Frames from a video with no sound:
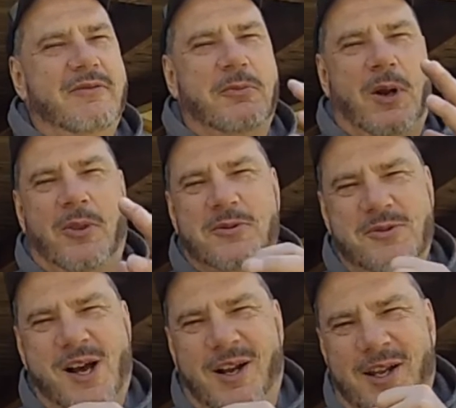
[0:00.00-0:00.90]
one of those
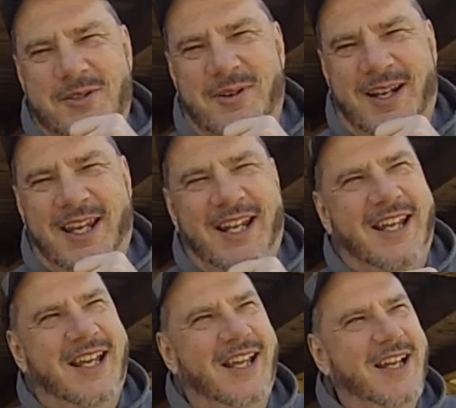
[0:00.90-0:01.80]
nuggets, right,
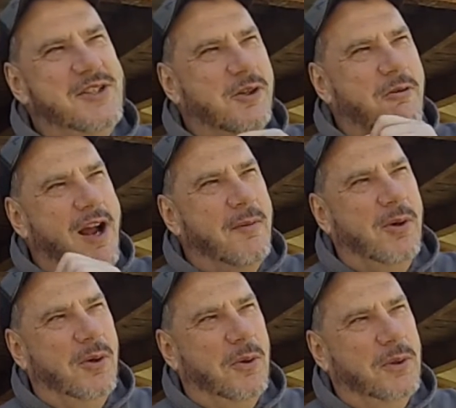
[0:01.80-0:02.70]
that you grab a
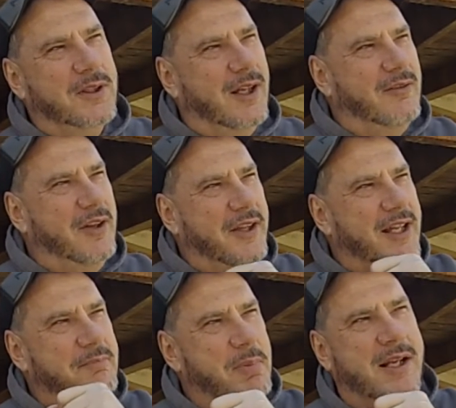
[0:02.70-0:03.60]
hold of and that
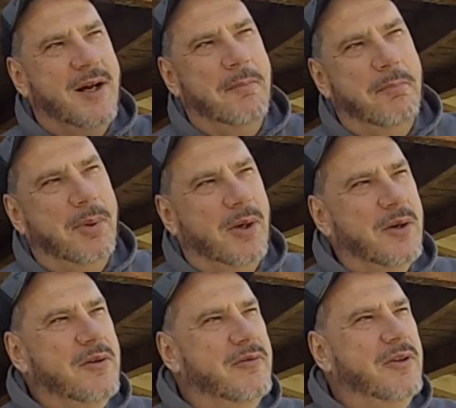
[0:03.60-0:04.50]
become
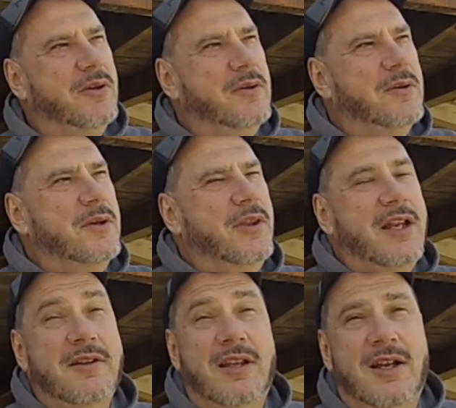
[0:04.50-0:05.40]
part of you. And
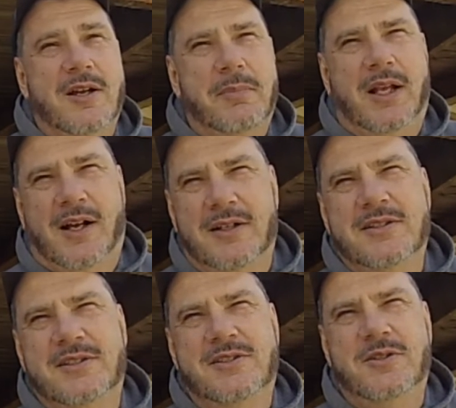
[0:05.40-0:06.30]
then
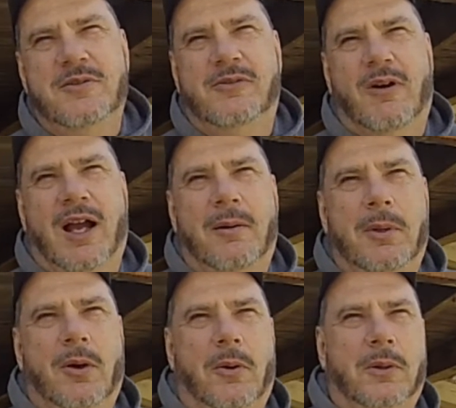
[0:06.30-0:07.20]
because you've
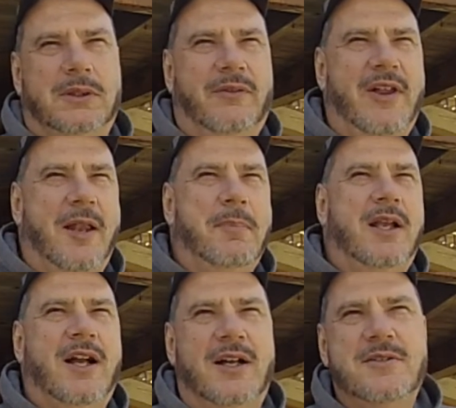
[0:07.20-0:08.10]
grabbed a hold of that,
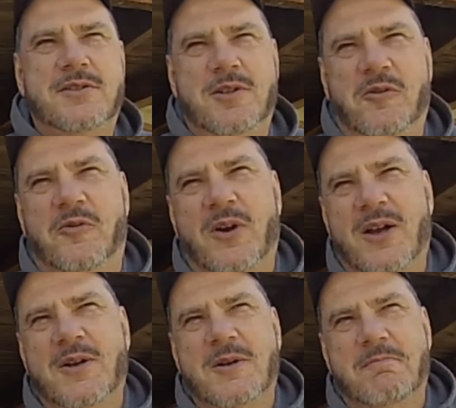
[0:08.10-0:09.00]
because you've
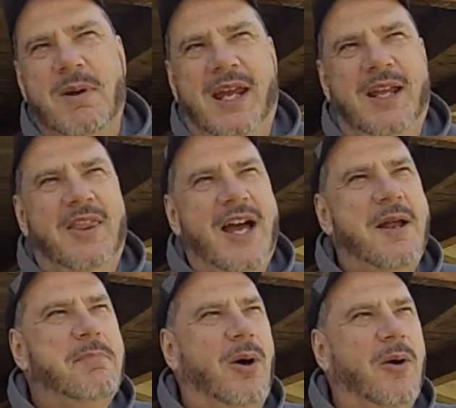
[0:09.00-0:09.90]
made
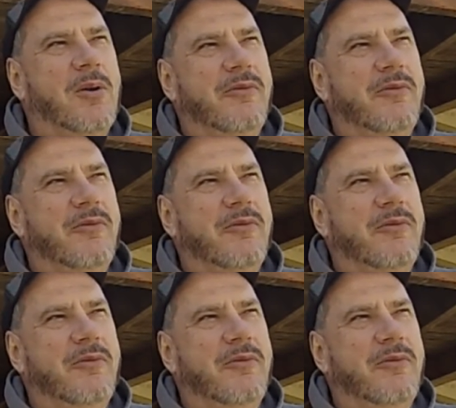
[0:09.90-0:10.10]
that part